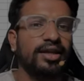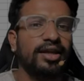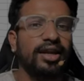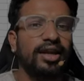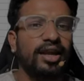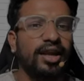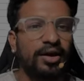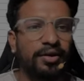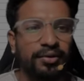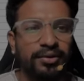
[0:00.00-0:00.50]

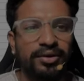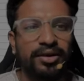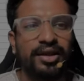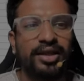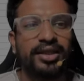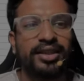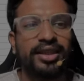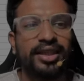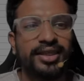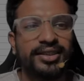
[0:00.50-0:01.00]
Now,
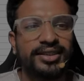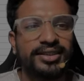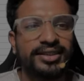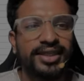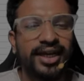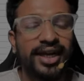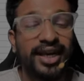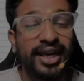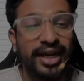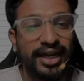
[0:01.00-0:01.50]
this is the
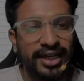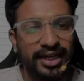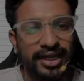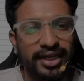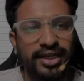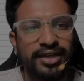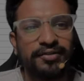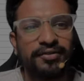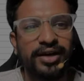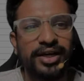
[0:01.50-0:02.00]

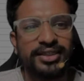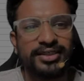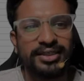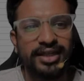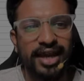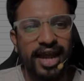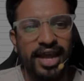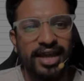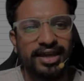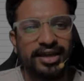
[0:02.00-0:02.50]
category wise
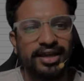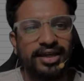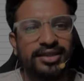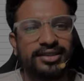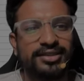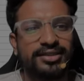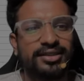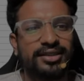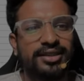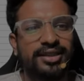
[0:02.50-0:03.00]
rank
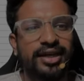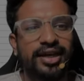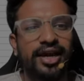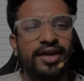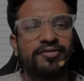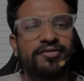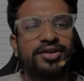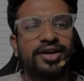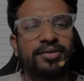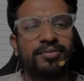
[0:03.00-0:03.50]
list that
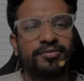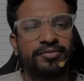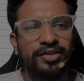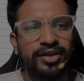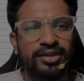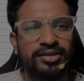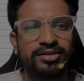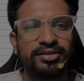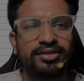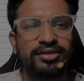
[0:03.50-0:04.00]
I've come
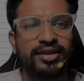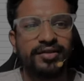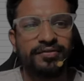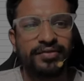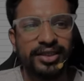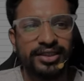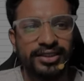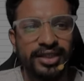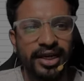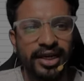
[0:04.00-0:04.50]
with. The
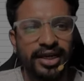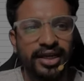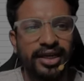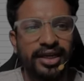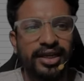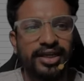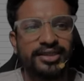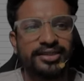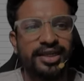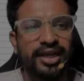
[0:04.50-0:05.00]
first
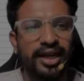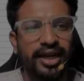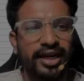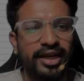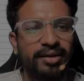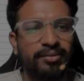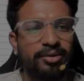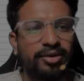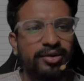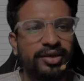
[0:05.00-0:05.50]
category is
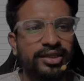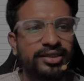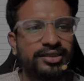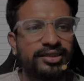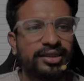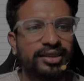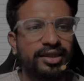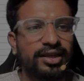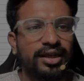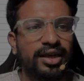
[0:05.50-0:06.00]
EWS.